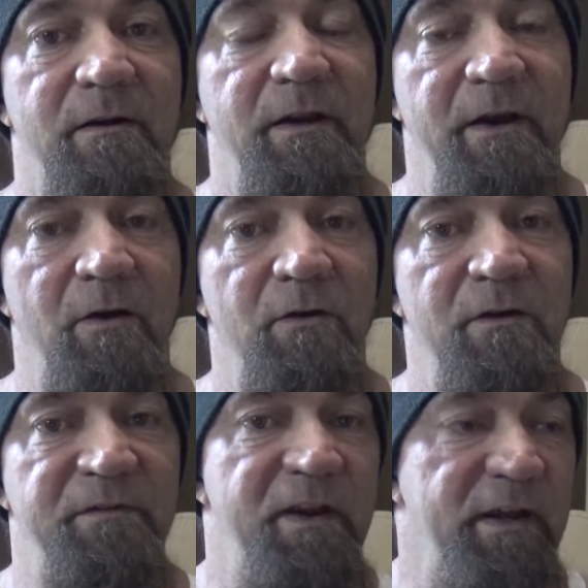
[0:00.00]
You know,
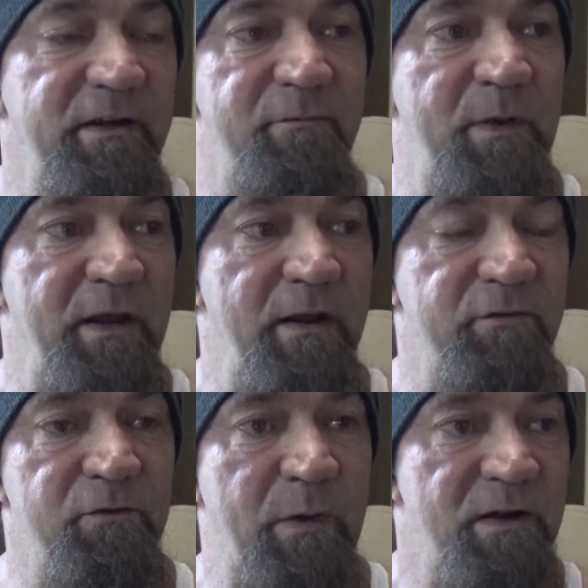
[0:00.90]
if negative
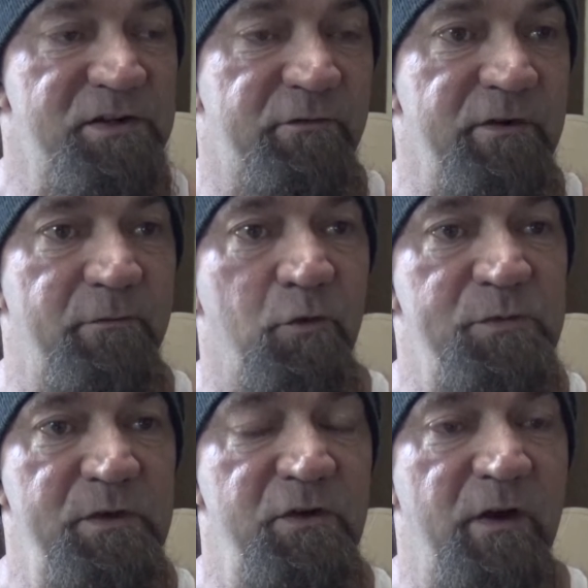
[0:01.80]
behavior, positive
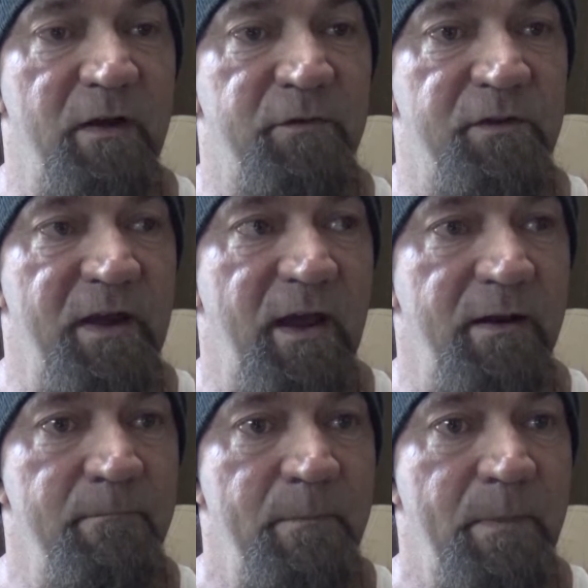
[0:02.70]
reinforcement you got for
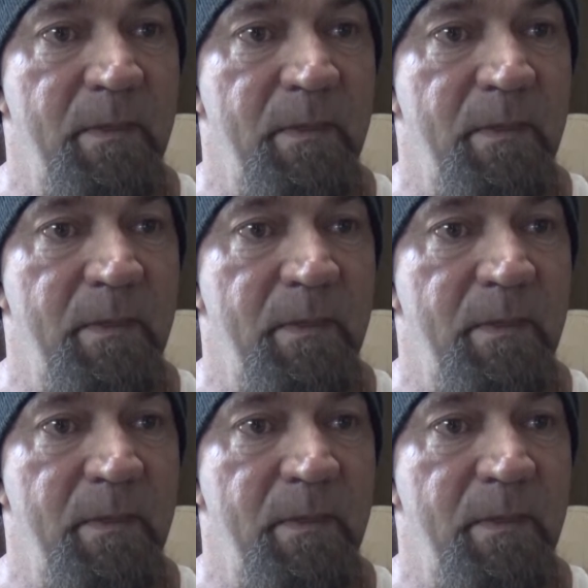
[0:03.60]
that